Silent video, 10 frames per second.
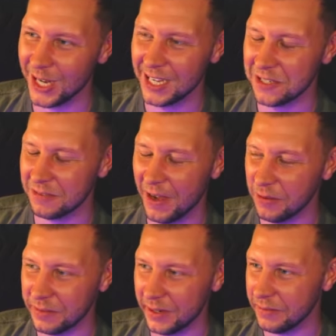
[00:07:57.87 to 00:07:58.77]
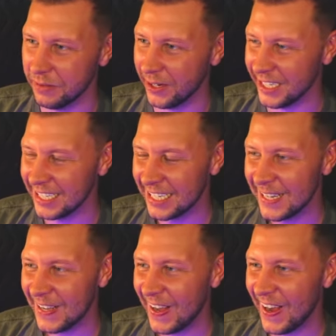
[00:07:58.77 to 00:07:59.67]
i just found very funny
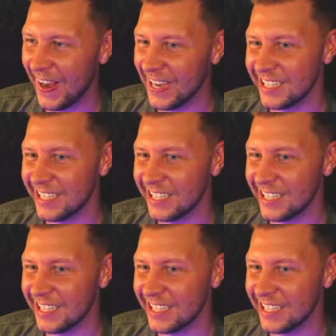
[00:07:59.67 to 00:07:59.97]
uh